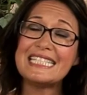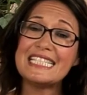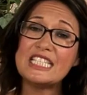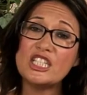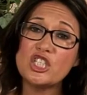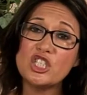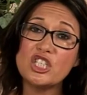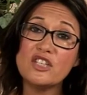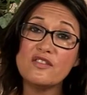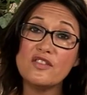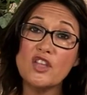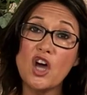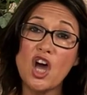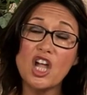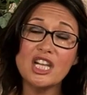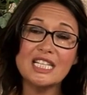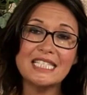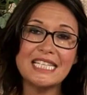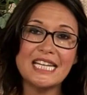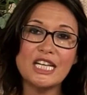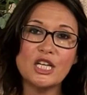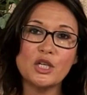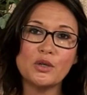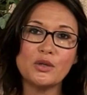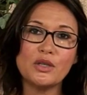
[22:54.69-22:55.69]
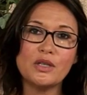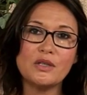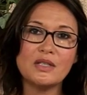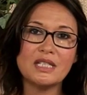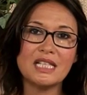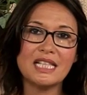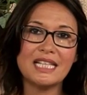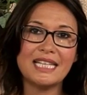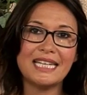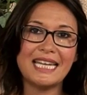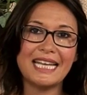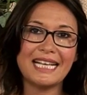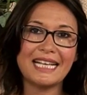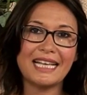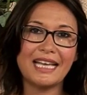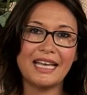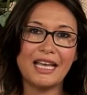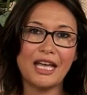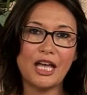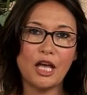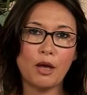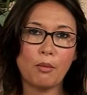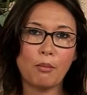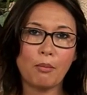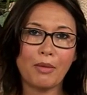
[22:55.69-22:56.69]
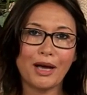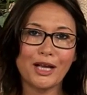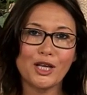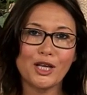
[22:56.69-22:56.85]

edition of the Holiday and Cruise Clinic. My